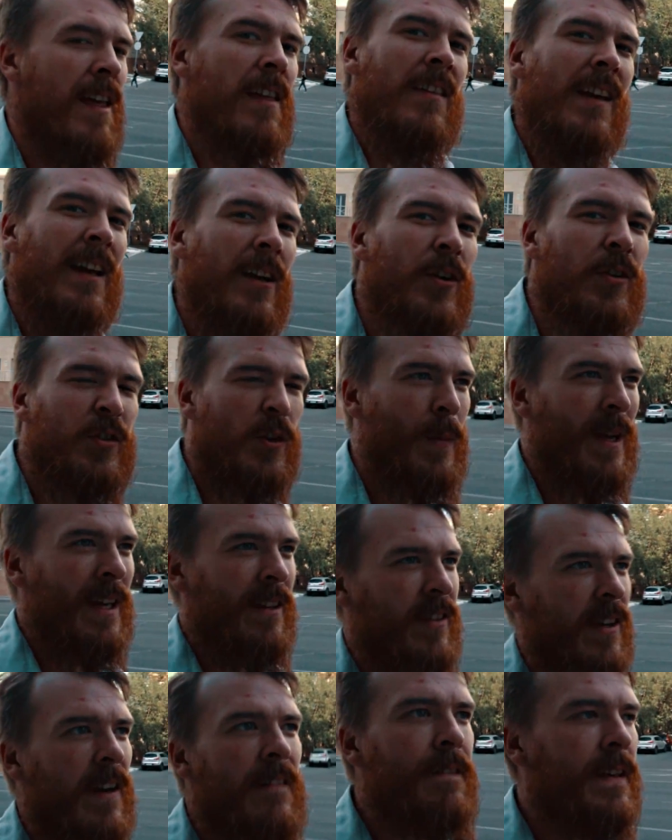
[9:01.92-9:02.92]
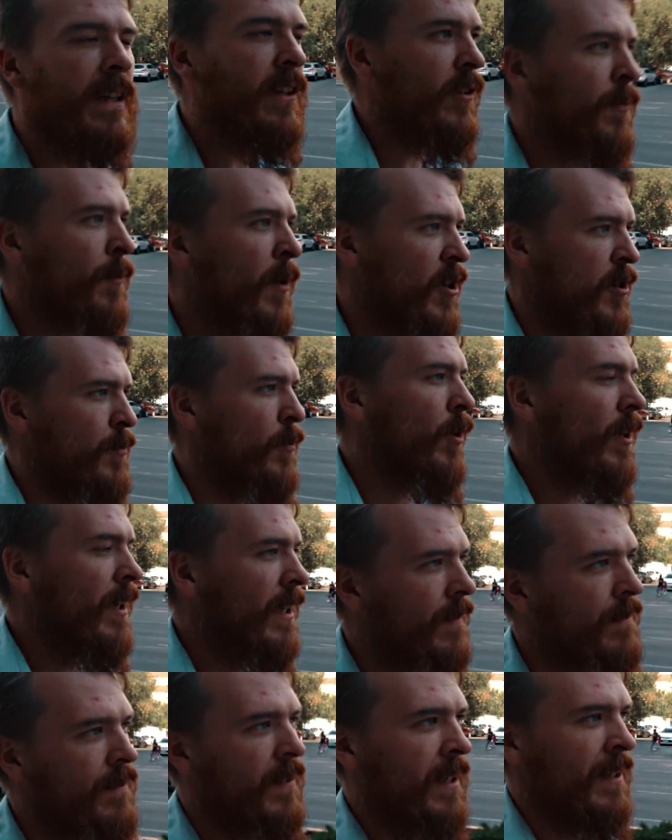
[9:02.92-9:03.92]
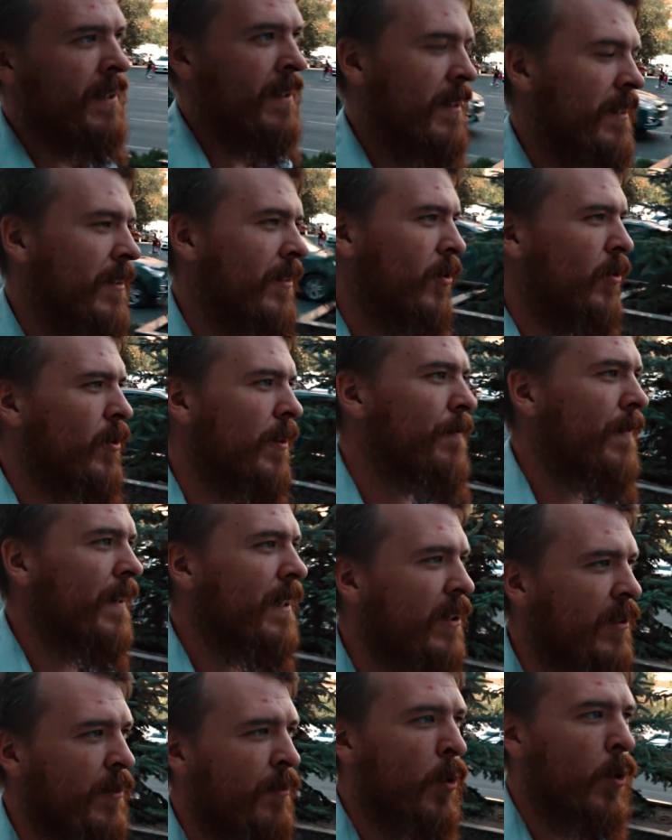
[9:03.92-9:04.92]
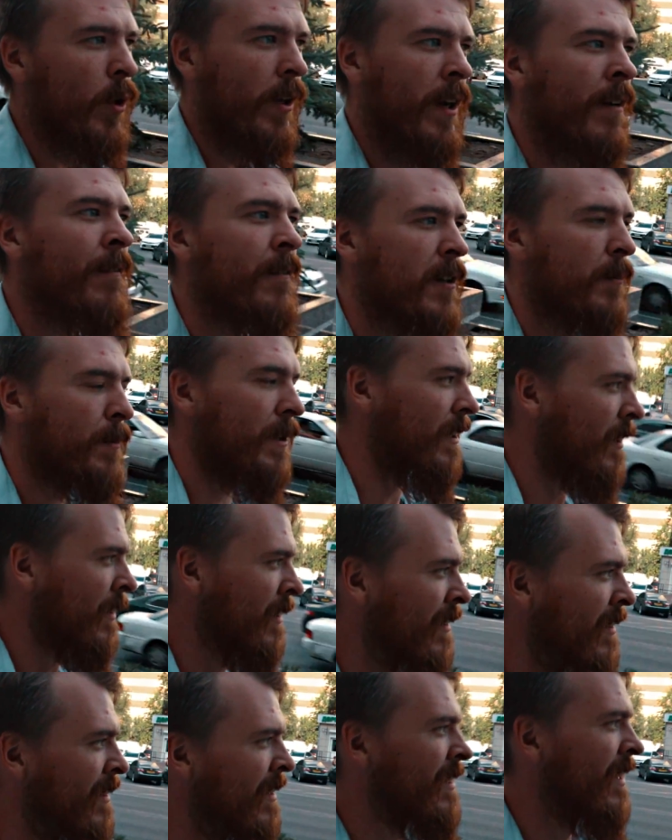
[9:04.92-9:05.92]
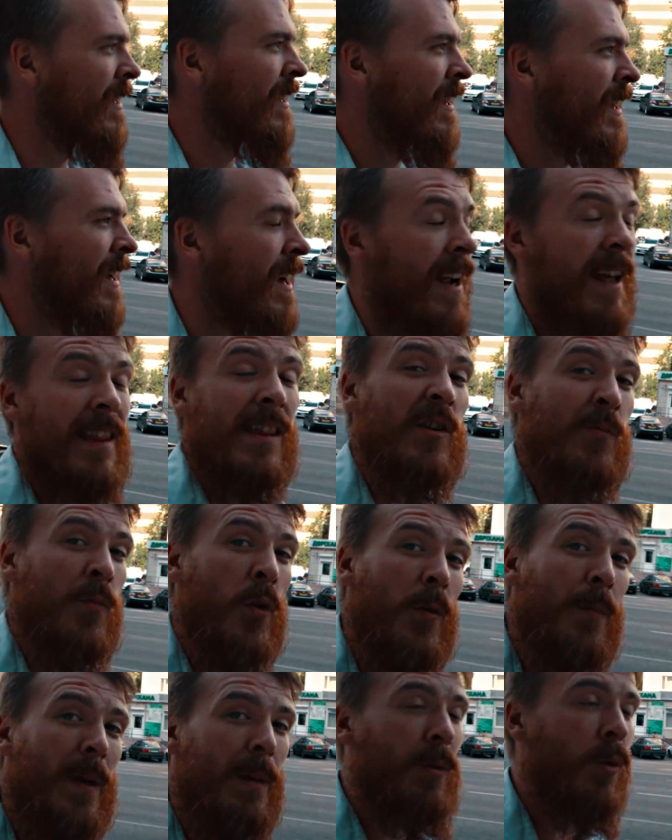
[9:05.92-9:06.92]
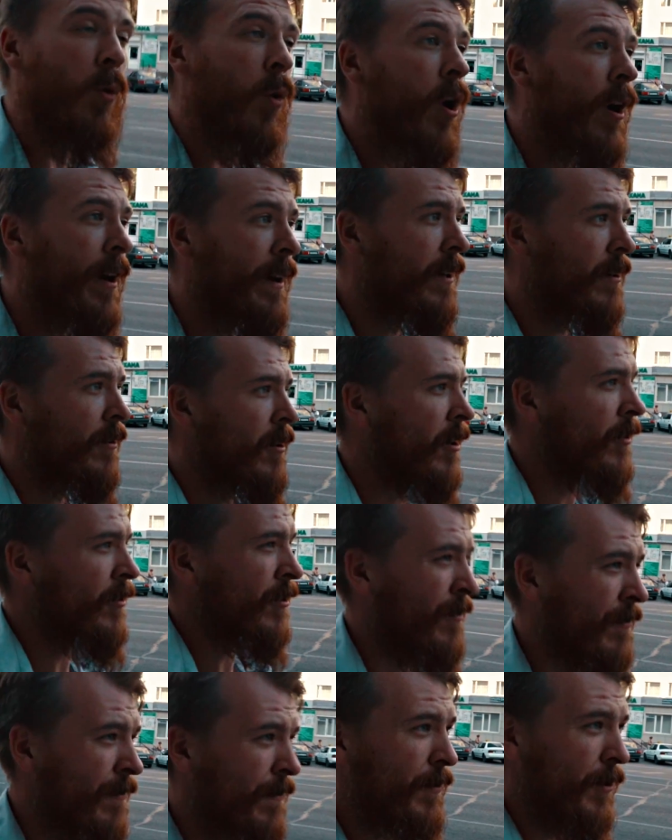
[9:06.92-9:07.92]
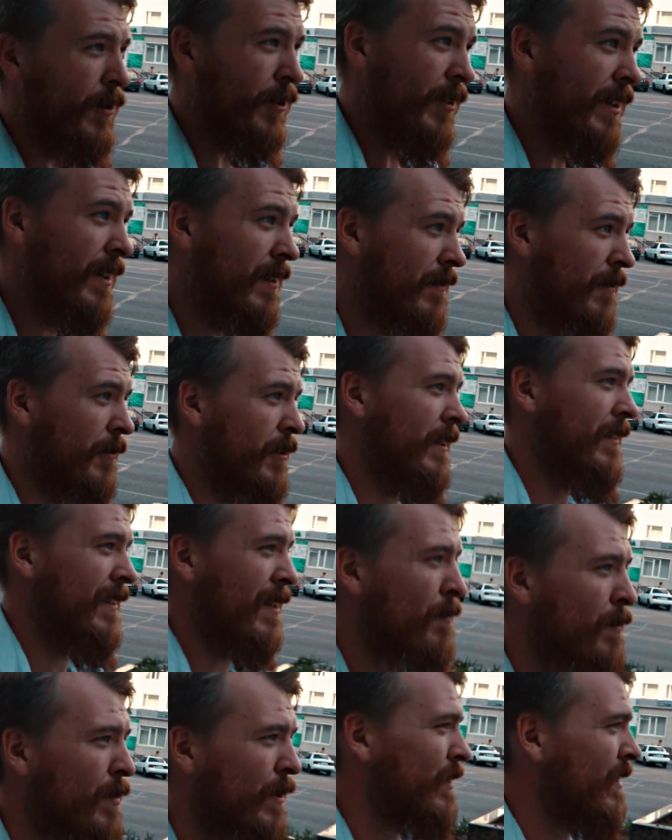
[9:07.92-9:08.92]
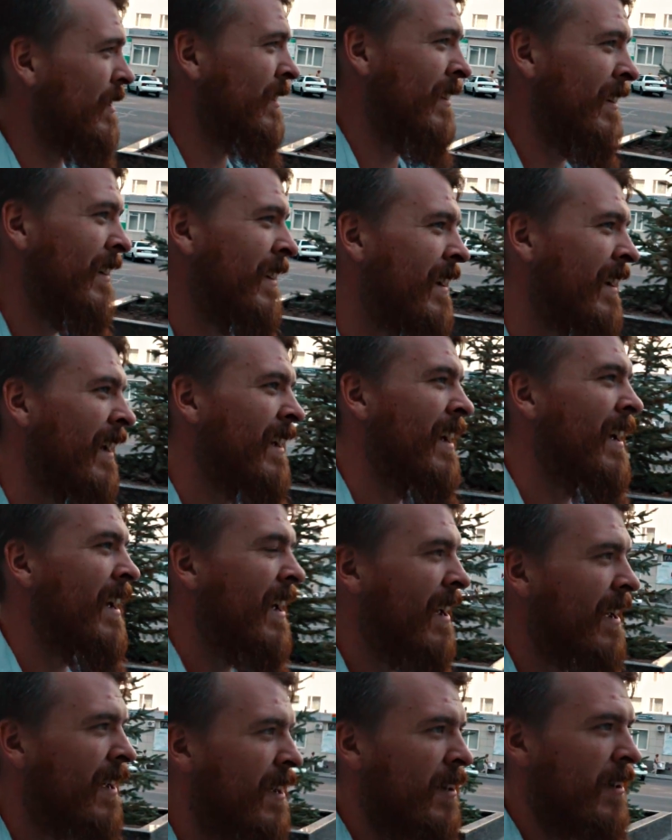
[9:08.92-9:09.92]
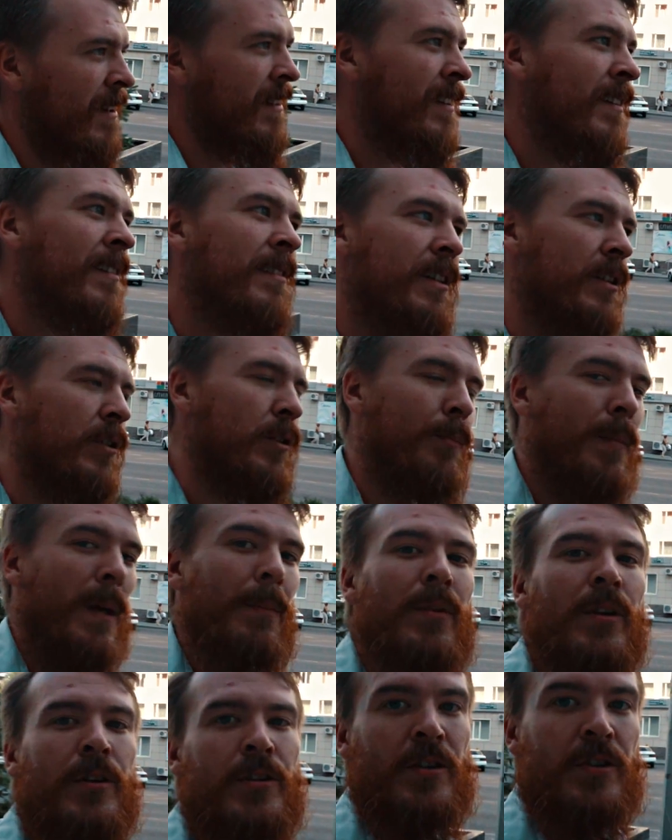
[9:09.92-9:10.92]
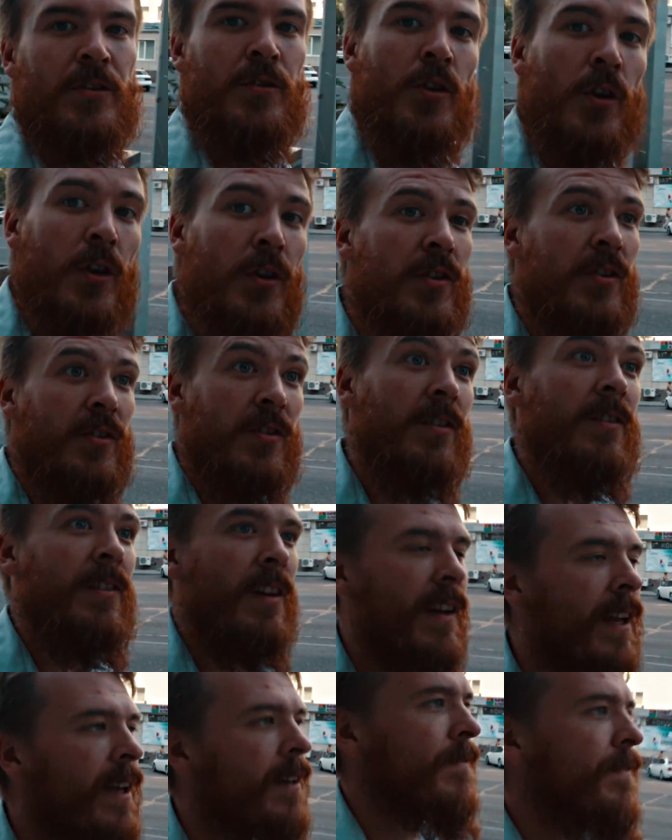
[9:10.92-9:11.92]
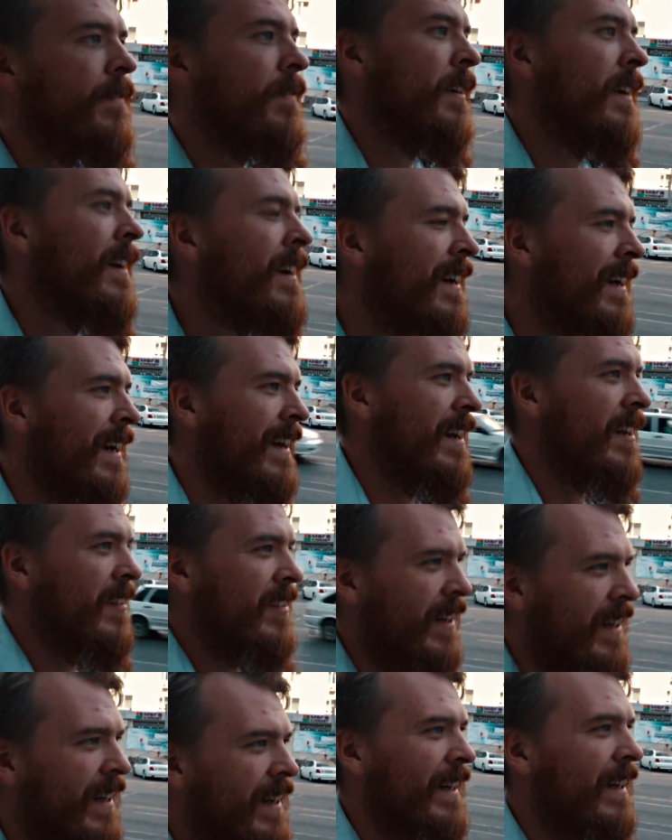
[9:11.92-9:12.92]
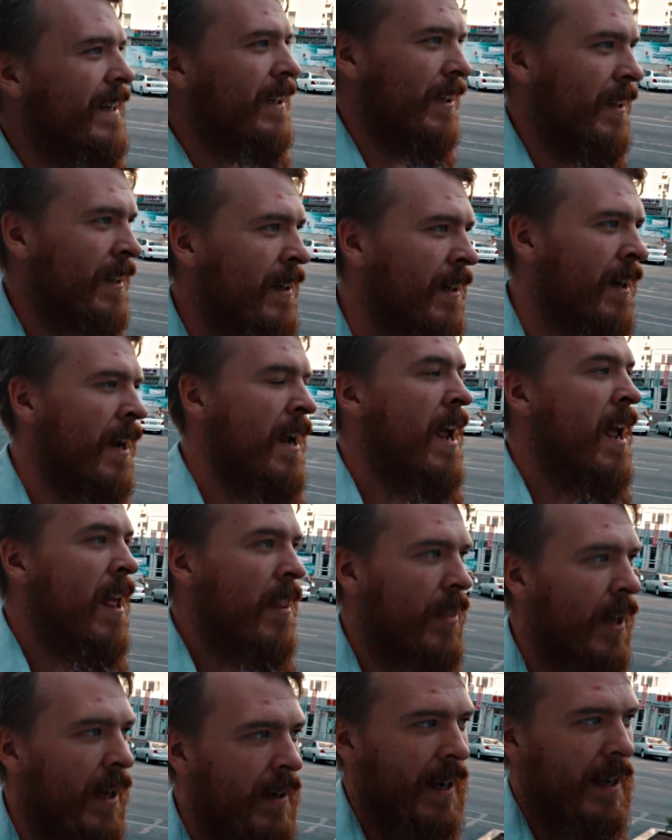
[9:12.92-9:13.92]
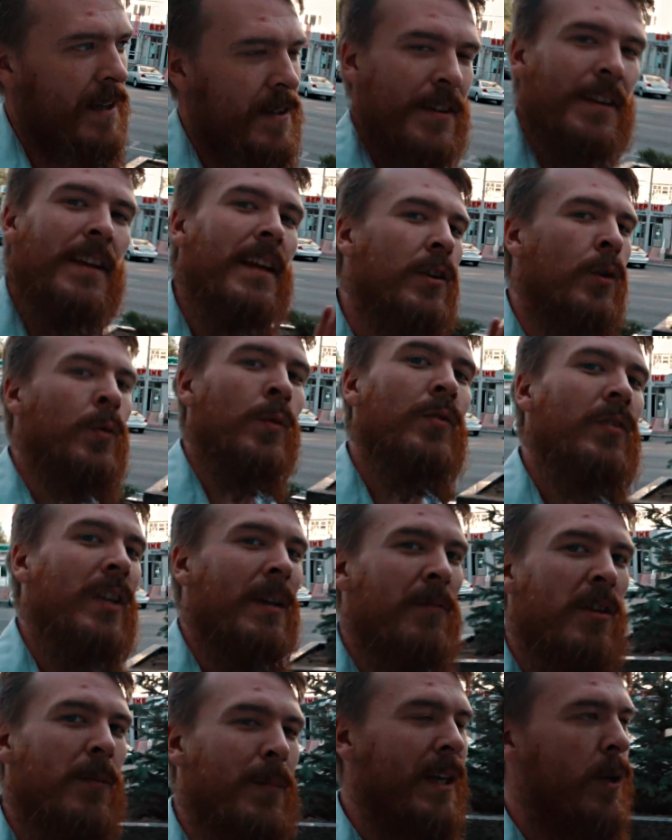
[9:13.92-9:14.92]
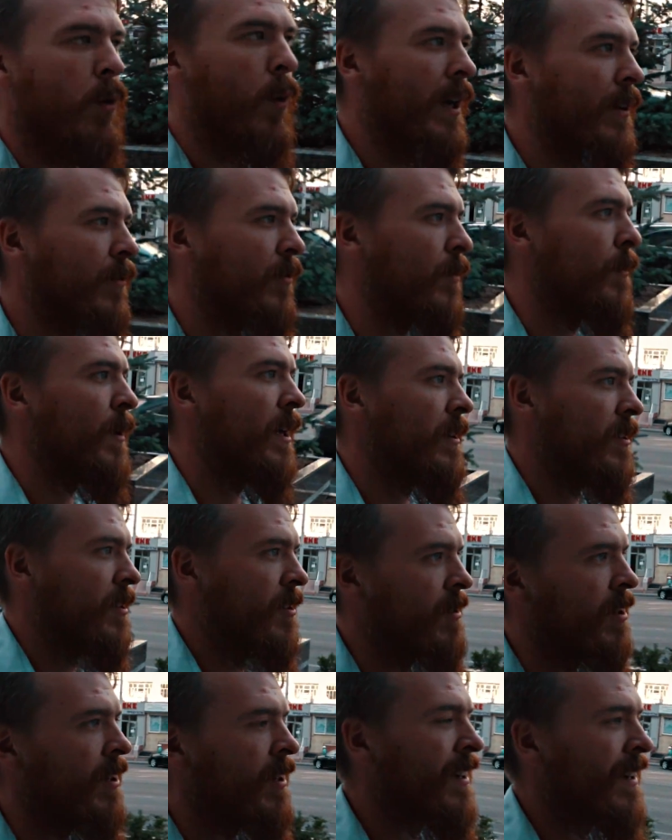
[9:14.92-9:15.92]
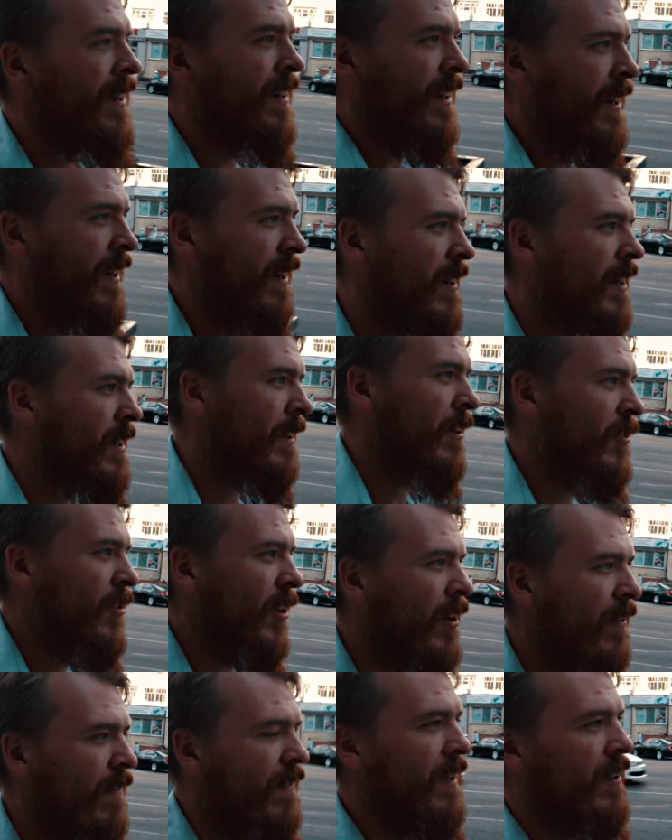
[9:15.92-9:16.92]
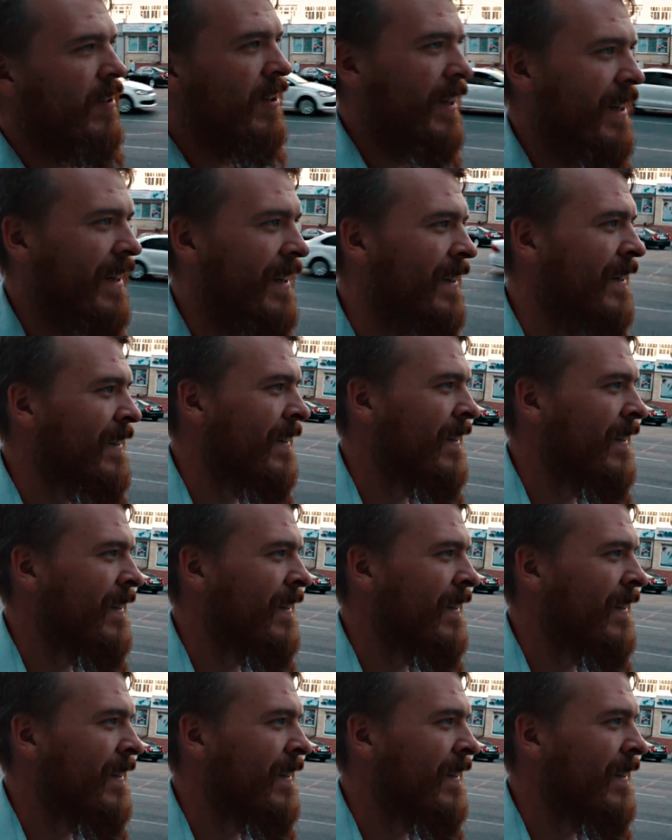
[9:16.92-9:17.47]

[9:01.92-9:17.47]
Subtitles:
that also means that it feels much more lived in. It sort of feels more comfortable. There's more people walking around on foot here, for example. You know, people are just used to life in a city here that actually they don't seem to be quite so much in the south of the city.